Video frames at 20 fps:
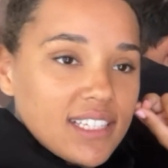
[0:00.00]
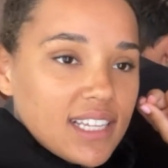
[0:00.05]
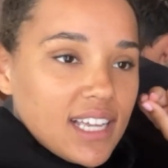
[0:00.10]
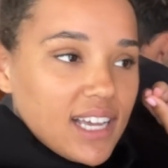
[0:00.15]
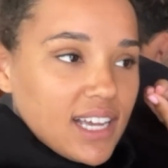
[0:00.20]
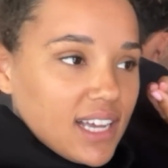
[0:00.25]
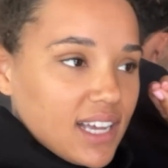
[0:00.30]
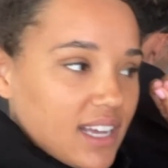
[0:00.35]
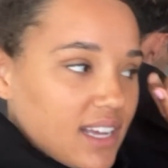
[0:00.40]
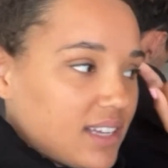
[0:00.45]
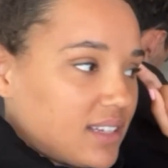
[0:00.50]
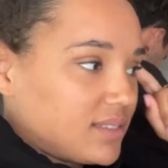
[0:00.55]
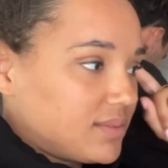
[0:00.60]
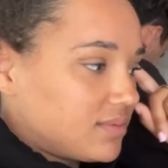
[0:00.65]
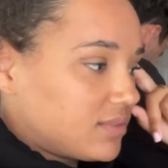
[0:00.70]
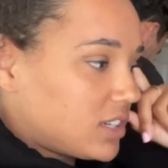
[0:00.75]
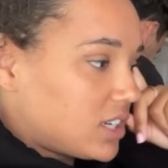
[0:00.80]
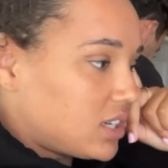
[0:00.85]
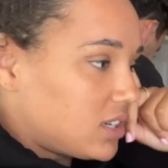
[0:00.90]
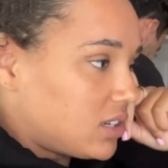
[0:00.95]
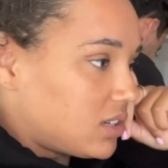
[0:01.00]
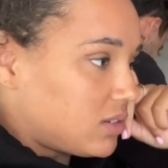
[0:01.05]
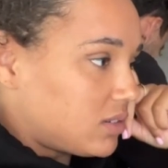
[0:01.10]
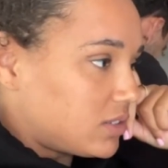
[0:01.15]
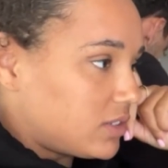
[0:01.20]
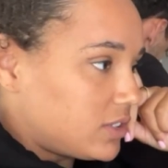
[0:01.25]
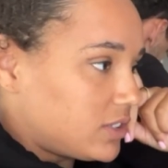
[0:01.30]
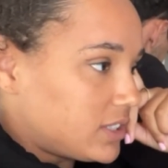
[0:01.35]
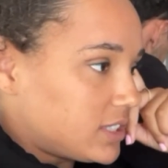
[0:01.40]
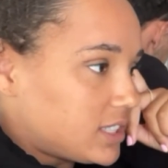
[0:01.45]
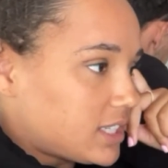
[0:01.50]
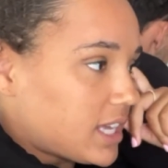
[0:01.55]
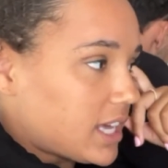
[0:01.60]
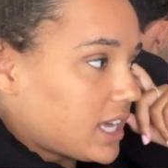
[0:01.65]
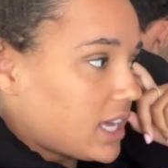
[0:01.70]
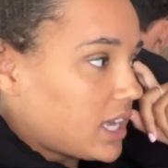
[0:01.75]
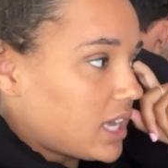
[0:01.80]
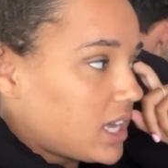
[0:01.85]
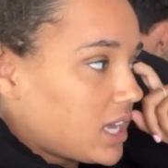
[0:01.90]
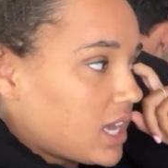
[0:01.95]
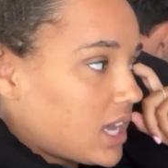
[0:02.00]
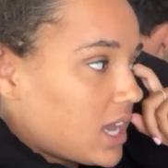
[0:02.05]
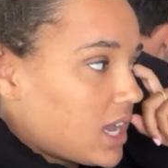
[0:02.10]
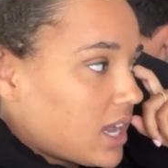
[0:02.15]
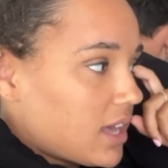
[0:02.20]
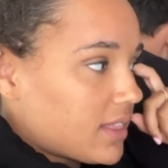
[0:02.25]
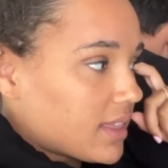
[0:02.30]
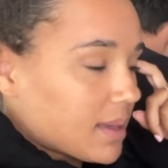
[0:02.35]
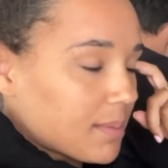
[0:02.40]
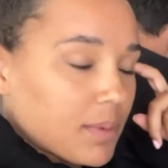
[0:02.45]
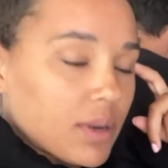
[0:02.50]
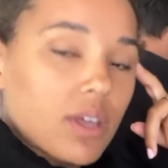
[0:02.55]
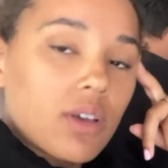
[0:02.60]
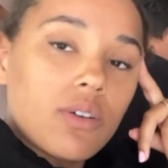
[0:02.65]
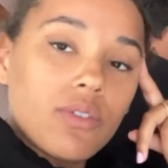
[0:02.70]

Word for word: Um, what are we doing today? I'm gonna go